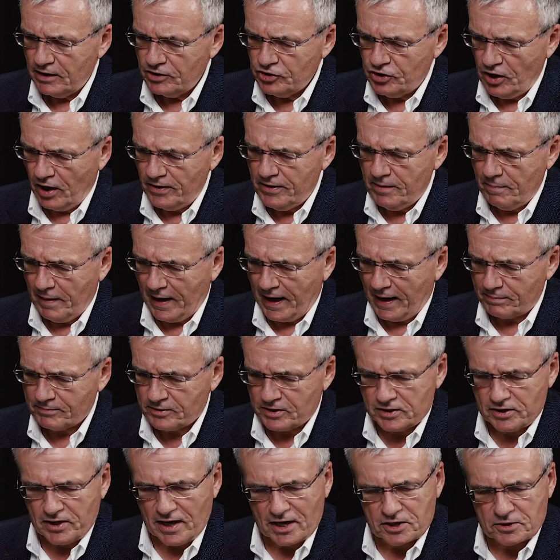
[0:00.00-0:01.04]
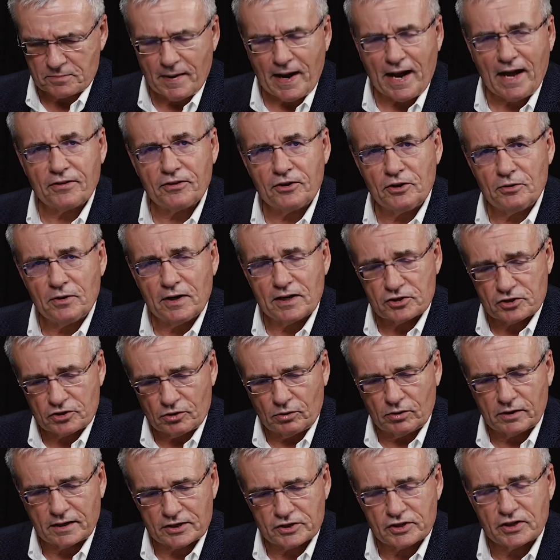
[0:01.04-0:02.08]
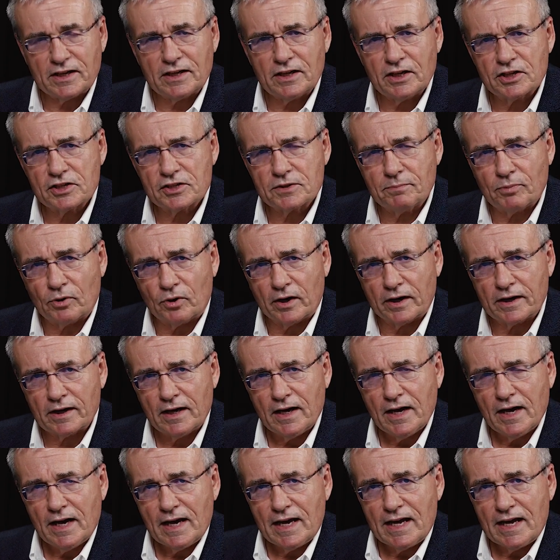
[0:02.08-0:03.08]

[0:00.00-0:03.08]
John the Baptist, as Matthew has told us in his book,